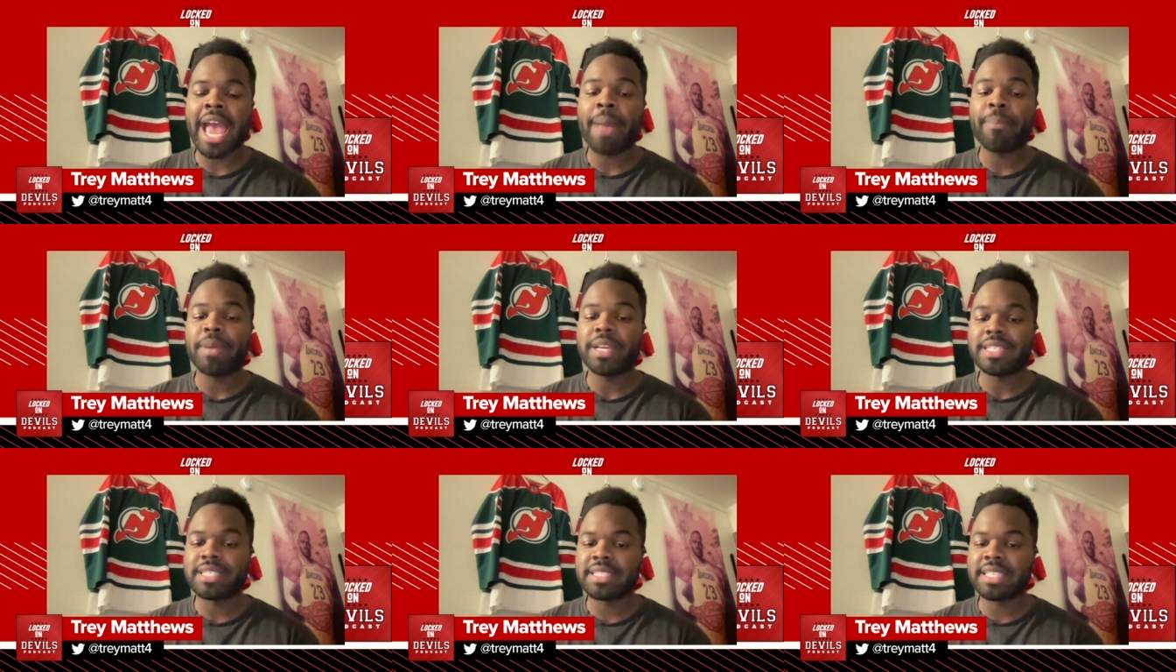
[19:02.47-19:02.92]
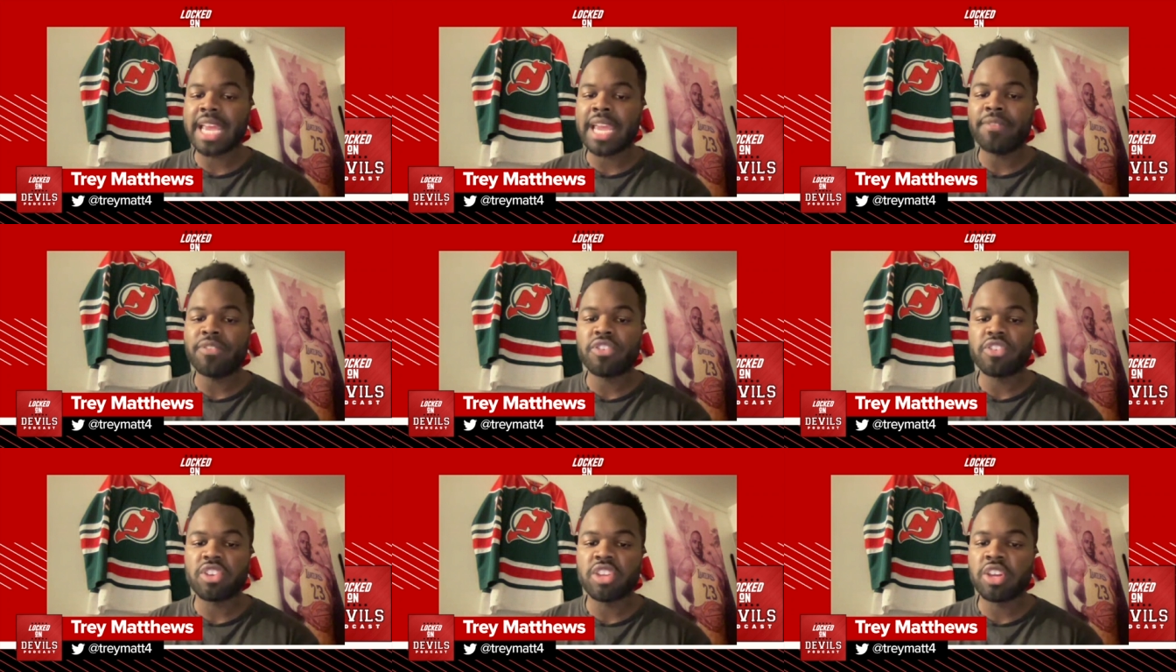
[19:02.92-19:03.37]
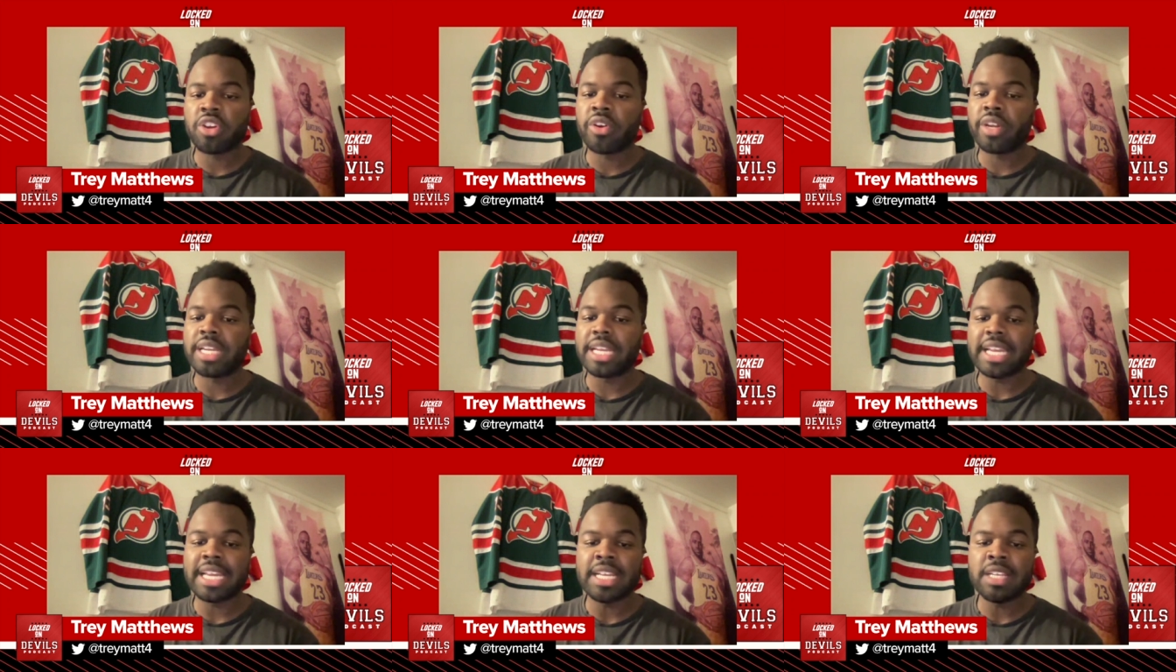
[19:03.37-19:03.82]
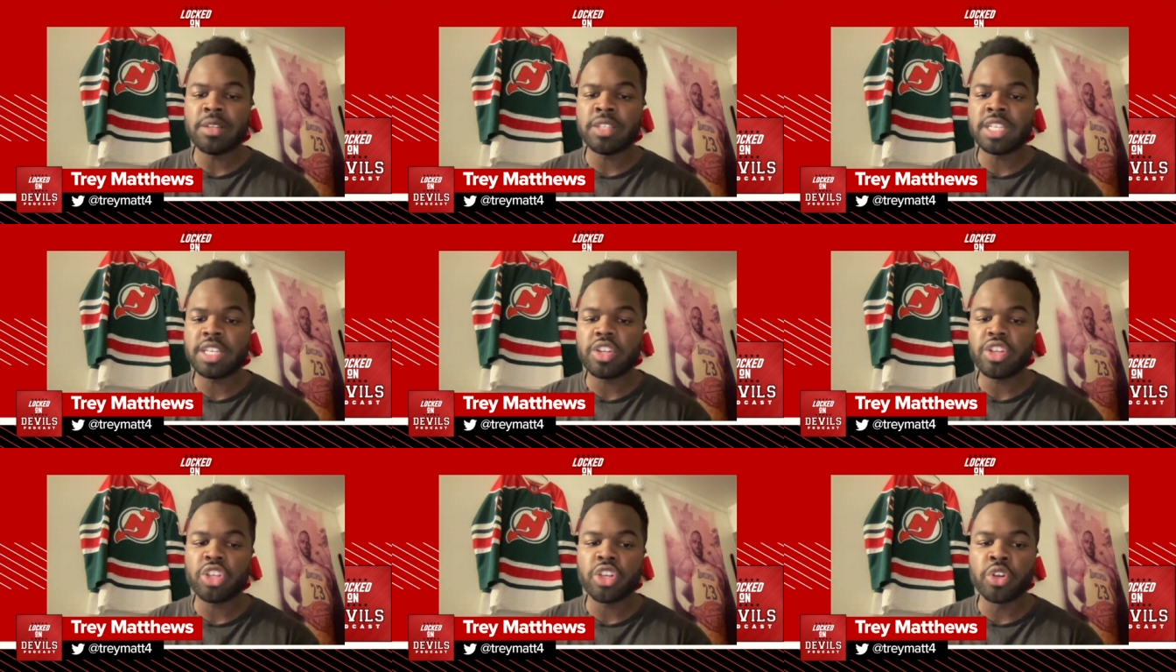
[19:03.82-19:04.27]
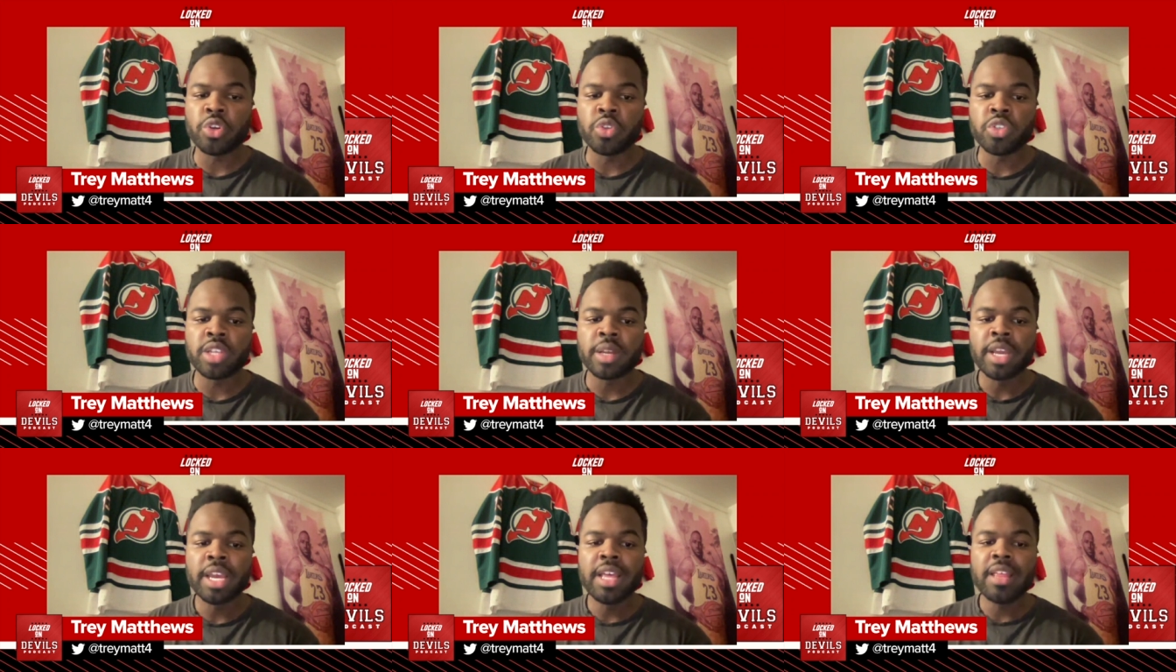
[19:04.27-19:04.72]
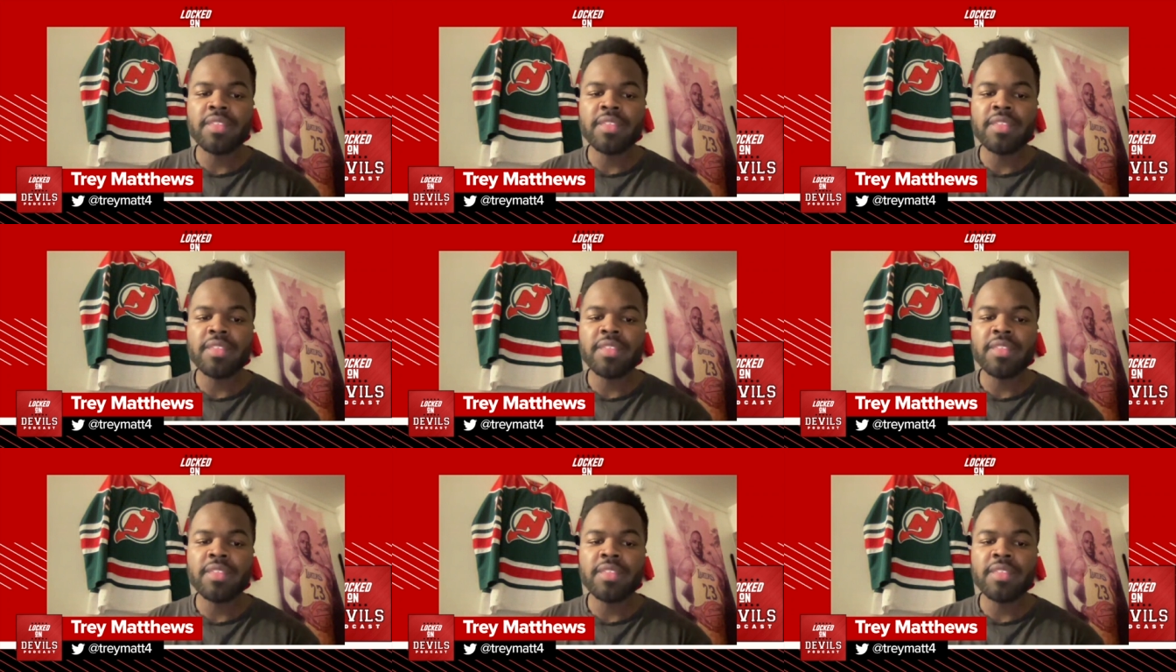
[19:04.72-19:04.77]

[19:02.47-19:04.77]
app. It's safe, secure, and easy to use.